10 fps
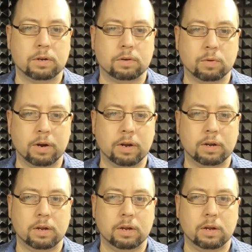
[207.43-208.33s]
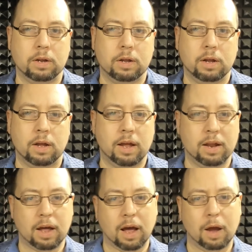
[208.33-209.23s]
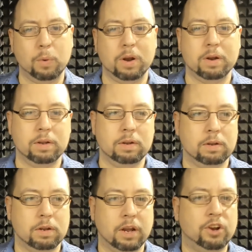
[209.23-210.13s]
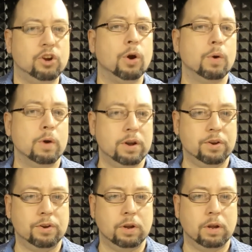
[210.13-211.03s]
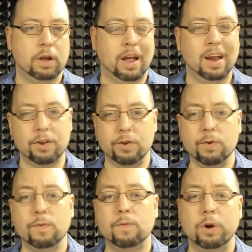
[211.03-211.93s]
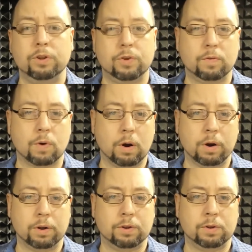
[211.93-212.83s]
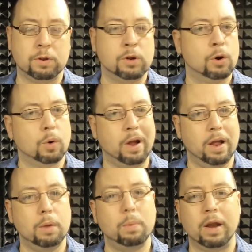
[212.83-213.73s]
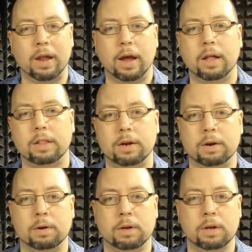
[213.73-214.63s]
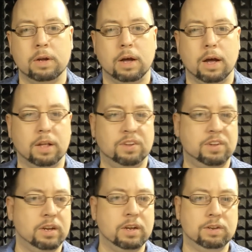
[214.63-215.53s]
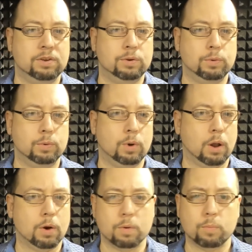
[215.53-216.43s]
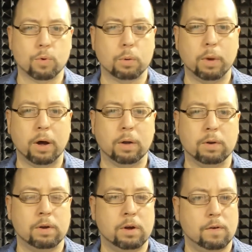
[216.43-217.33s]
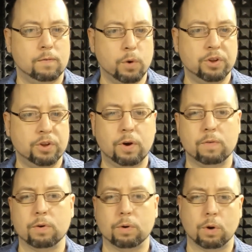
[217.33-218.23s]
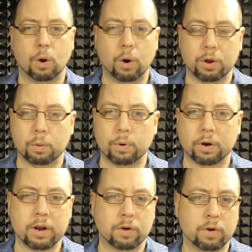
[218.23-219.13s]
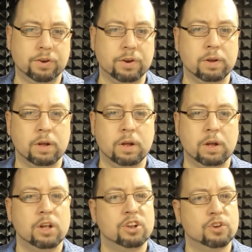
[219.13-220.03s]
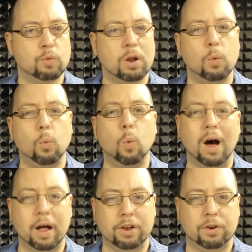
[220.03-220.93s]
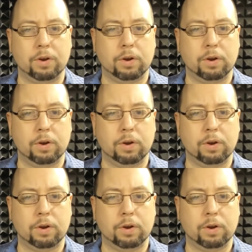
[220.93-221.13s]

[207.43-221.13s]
right? And I would encourage any new voiceover artist or anybody out there seeking to learn more about voiceover or audiobook narration to really watch